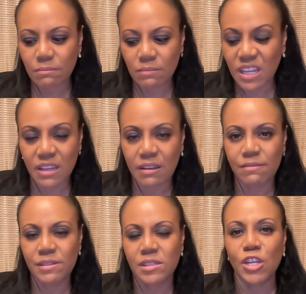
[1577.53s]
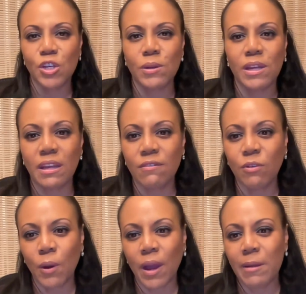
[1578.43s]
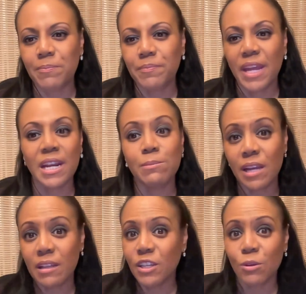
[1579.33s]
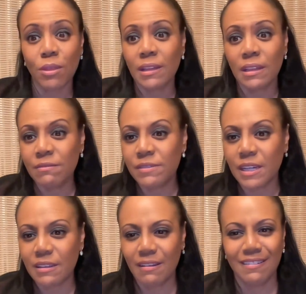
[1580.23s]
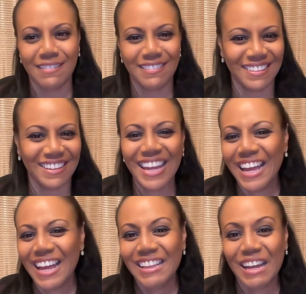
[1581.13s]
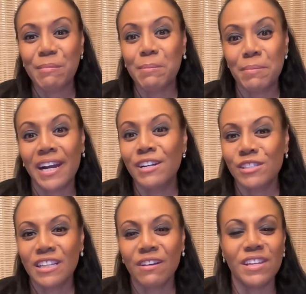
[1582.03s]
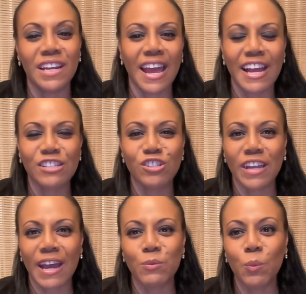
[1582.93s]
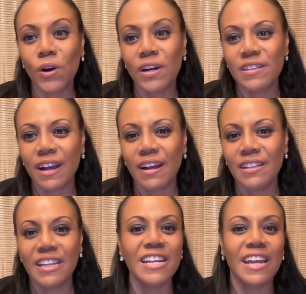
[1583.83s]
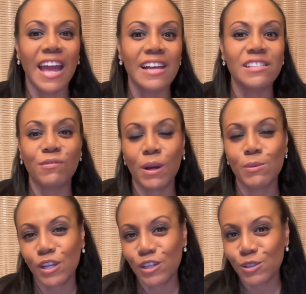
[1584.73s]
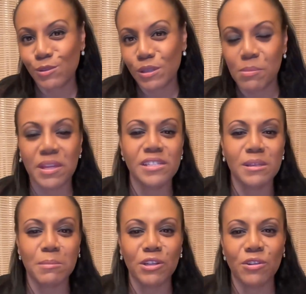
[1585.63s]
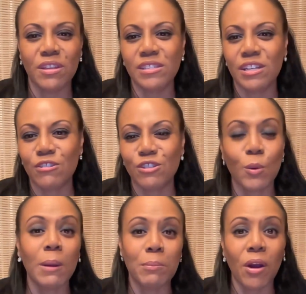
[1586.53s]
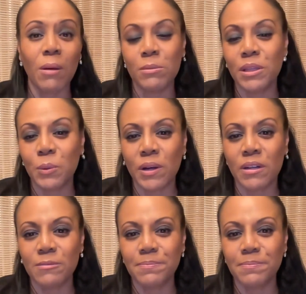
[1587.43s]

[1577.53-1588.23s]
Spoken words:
gifts that you can give away. And I'm telling you, they loved it. Like, my buyers loved it. I actually had one lady asked if I was going to do something similar this year, so I probably will.